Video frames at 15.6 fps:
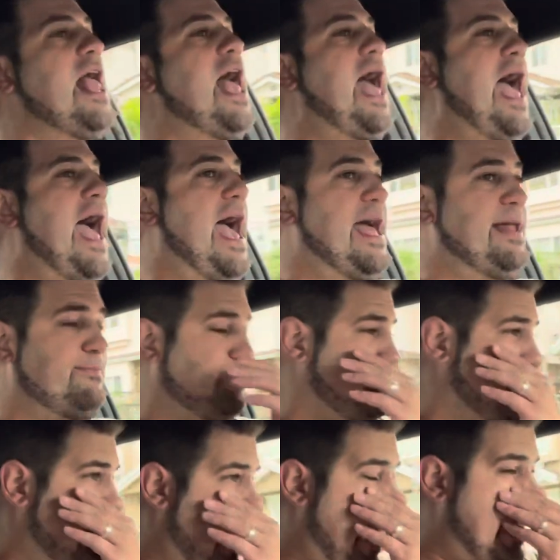
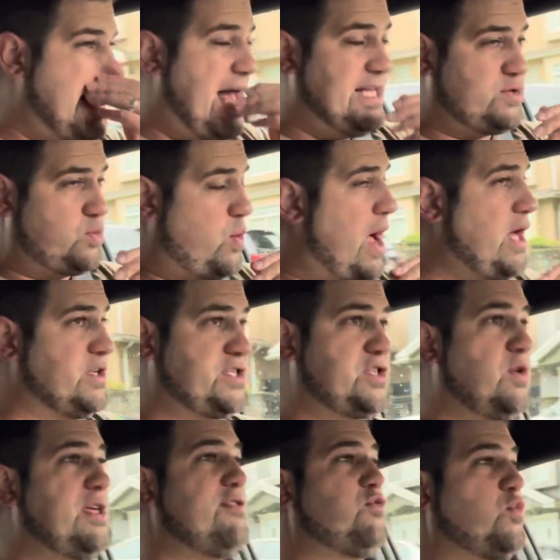and as well.
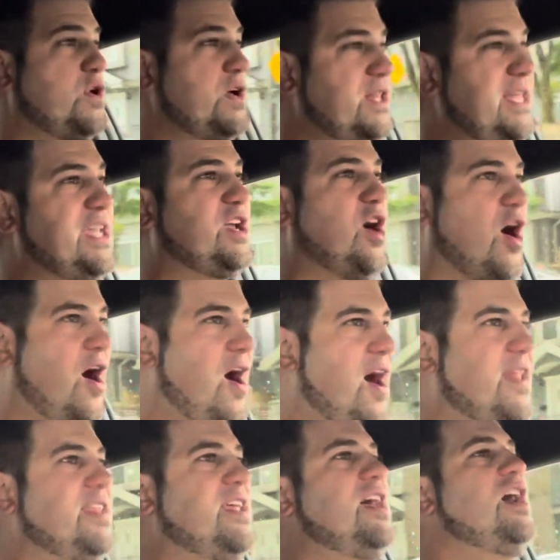So they've really
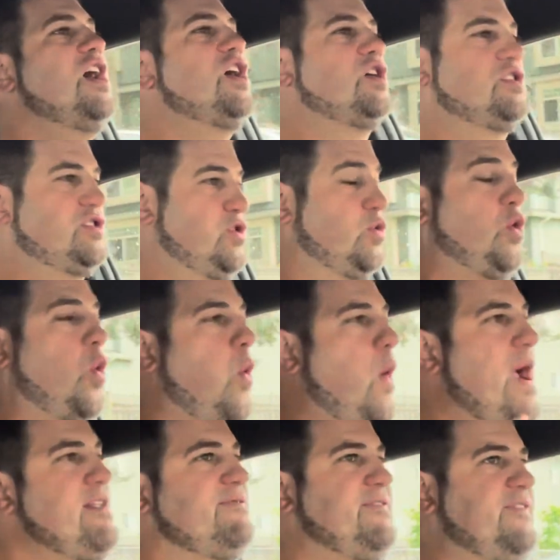gone to
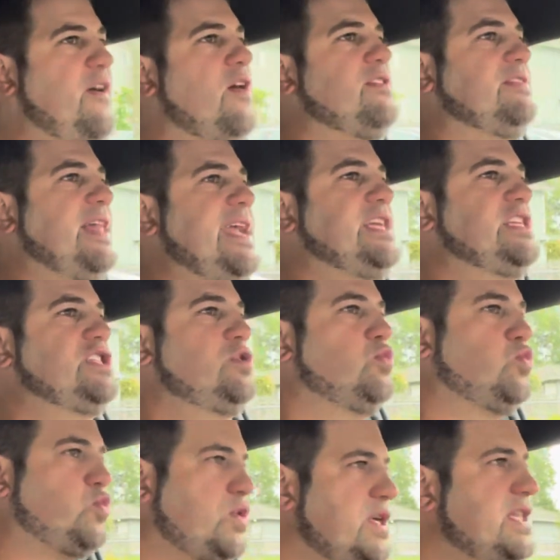quite far lengths to
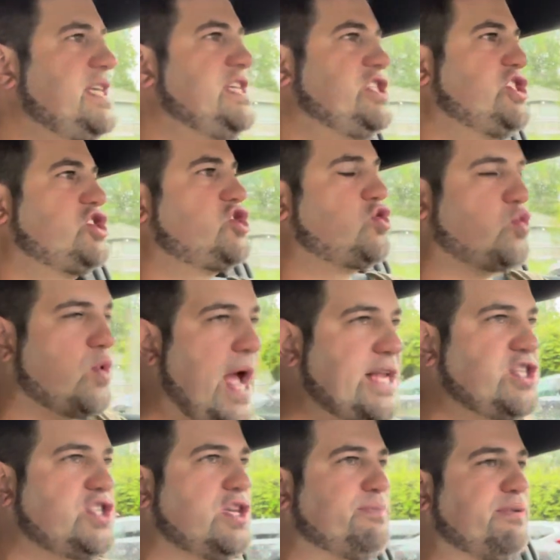really
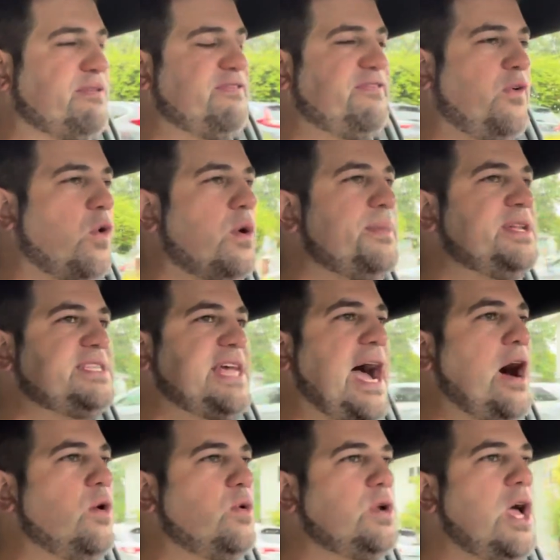stretch the performance
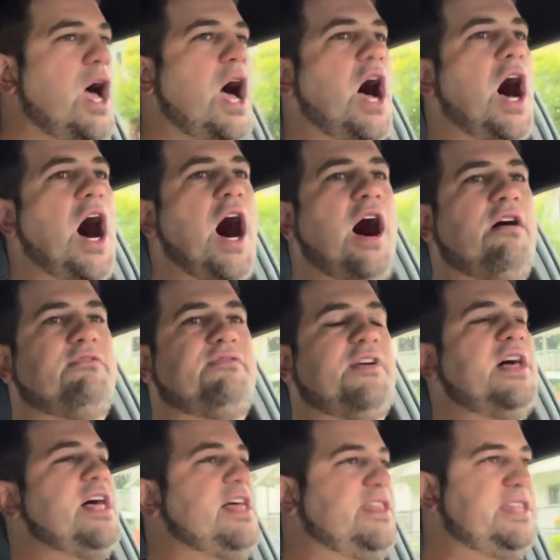out
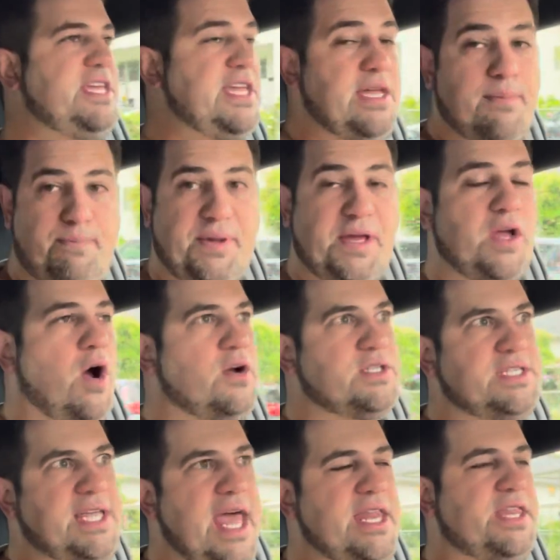of the
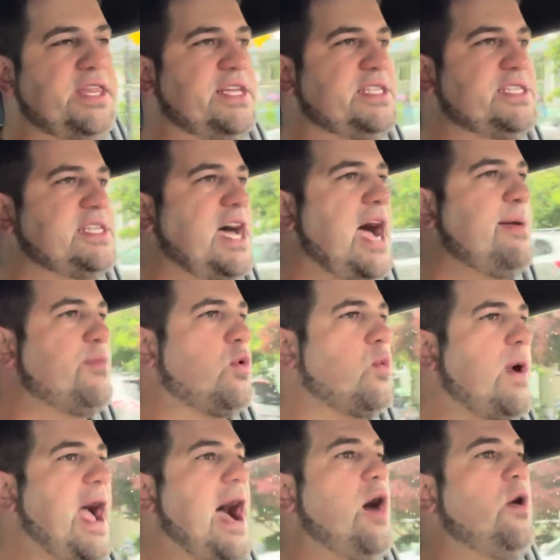BRZ this time
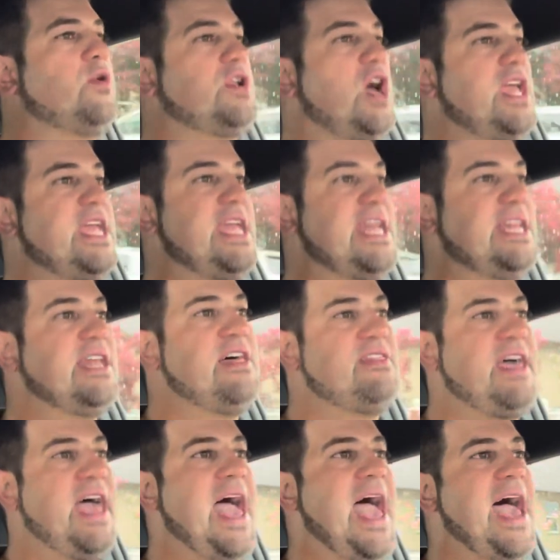around in
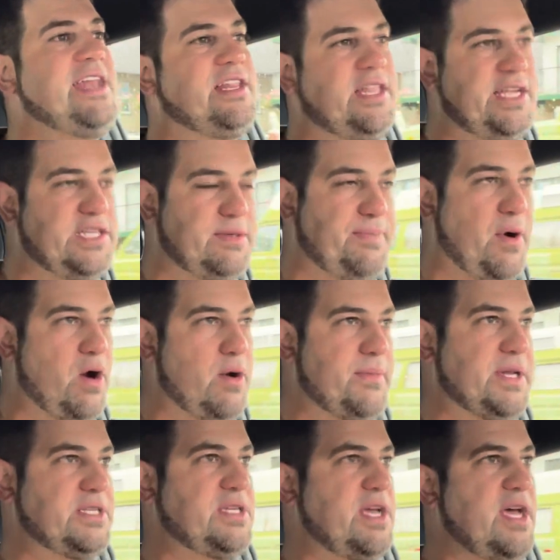the handling
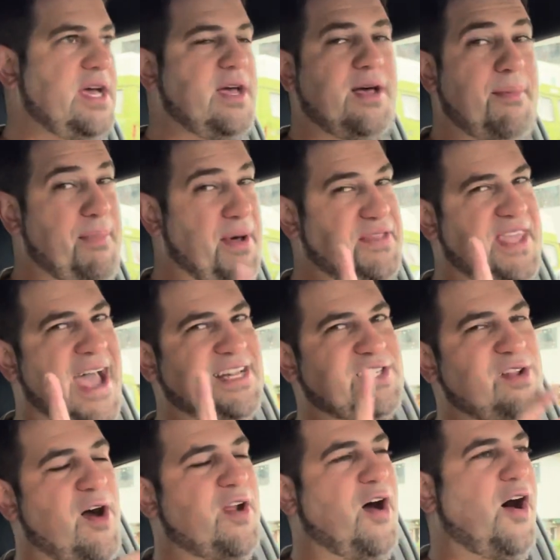department. But that's
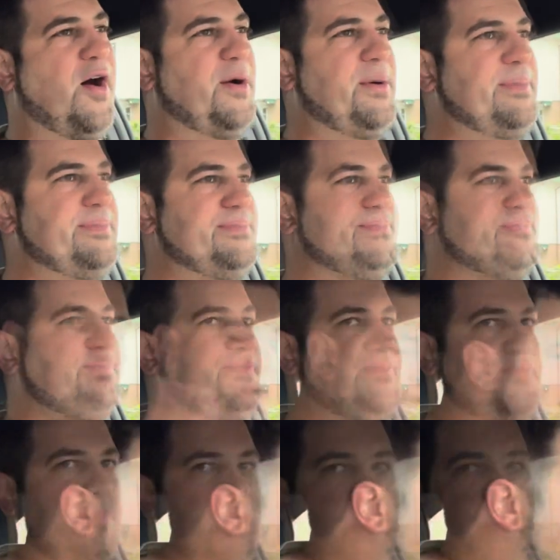not all. Don't
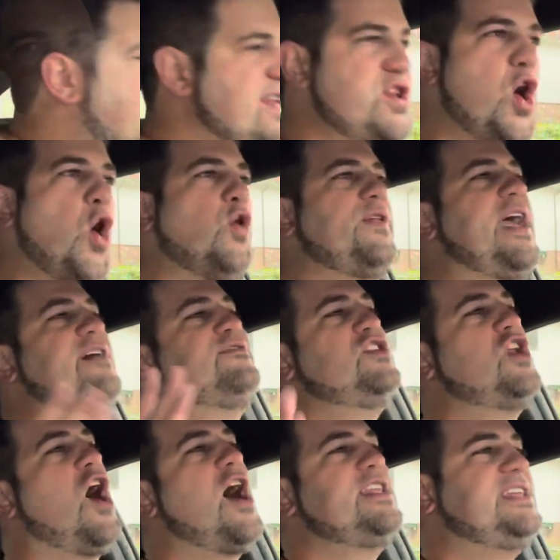get excited. No, they have
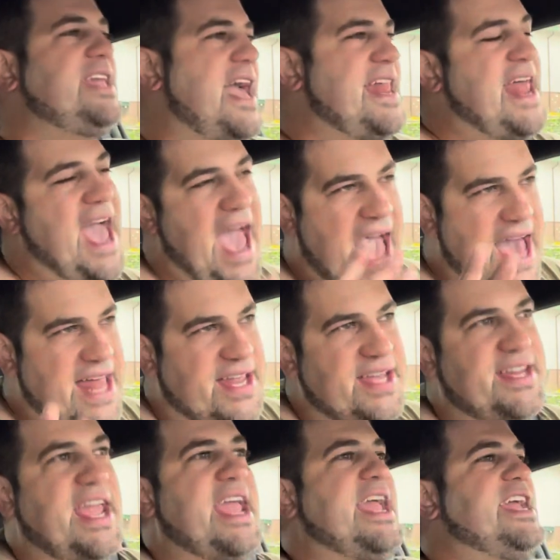not yet
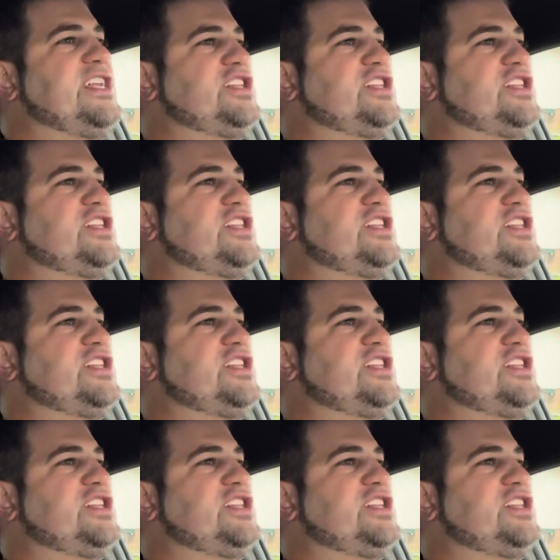added a